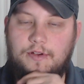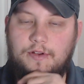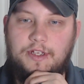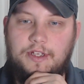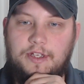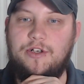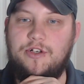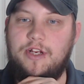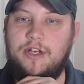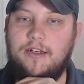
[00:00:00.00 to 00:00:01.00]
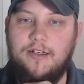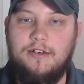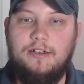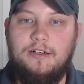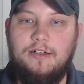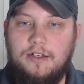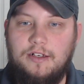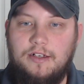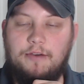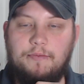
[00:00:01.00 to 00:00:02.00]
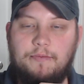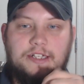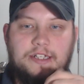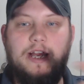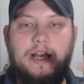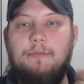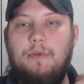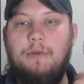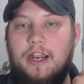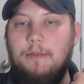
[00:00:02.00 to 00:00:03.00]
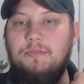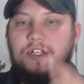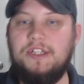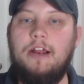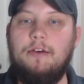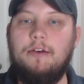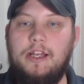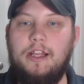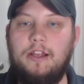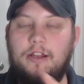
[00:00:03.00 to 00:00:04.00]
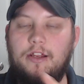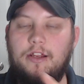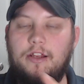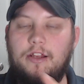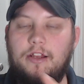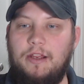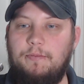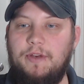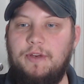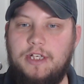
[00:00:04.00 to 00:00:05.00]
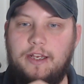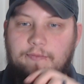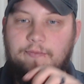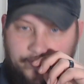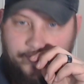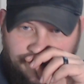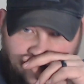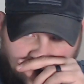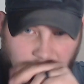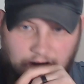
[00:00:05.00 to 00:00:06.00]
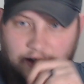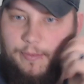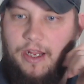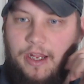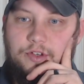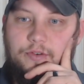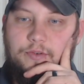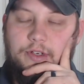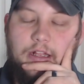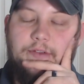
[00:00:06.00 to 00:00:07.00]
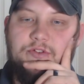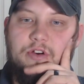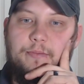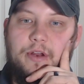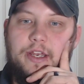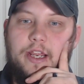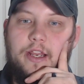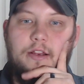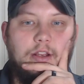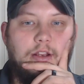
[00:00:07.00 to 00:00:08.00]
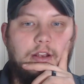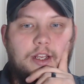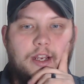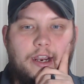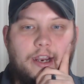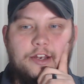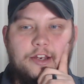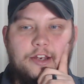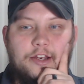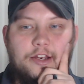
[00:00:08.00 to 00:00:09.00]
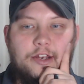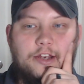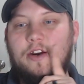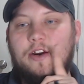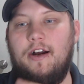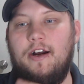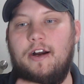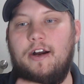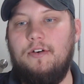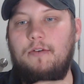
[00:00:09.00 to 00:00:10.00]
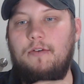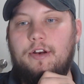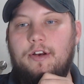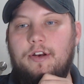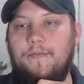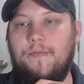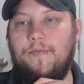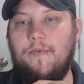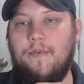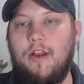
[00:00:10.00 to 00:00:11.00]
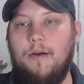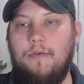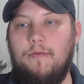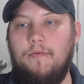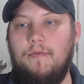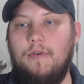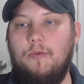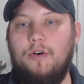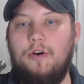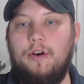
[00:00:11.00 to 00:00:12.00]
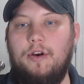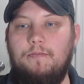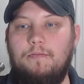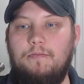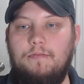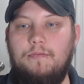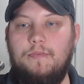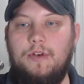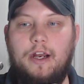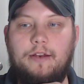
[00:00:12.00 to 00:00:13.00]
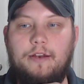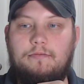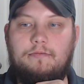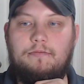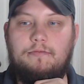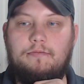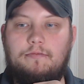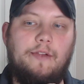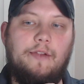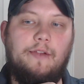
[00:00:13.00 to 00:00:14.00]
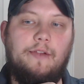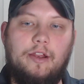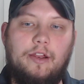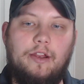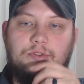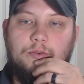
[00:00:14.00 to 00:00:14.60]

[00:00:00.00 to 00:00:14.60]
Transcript: Yes, PJ. Sorry, it's a lag behind. I'm just now reading your comment, PJ, about doing a live stream Monday. I didn't know if we announced that or not, so I wanted to not give away the goose or